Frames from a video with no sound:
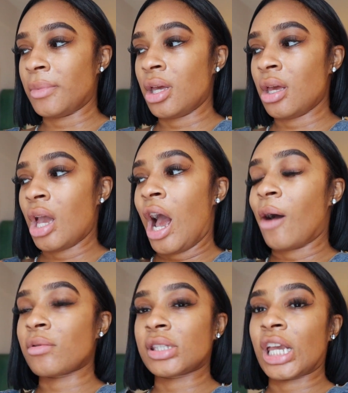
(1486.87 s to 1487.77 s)

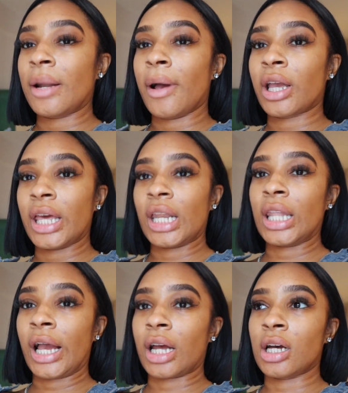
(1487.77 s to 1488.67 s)
I was thinking about
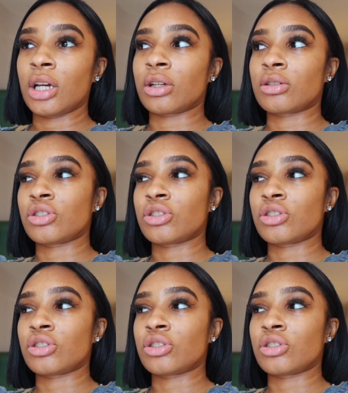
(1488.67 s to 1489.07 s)
getting like a